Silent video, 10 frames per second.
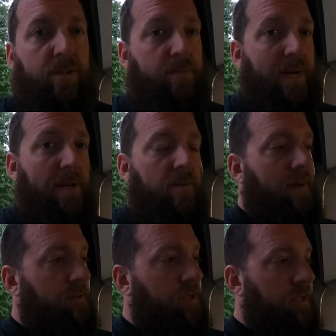So the battery
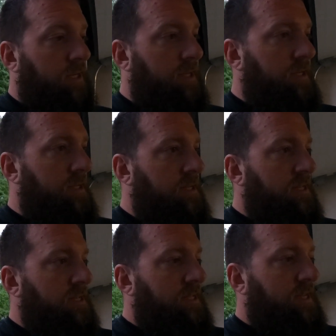mounts are done,
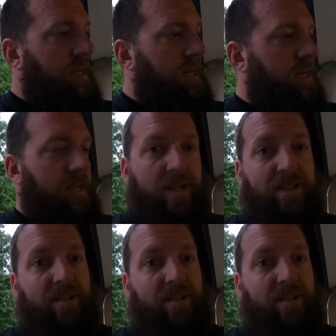and I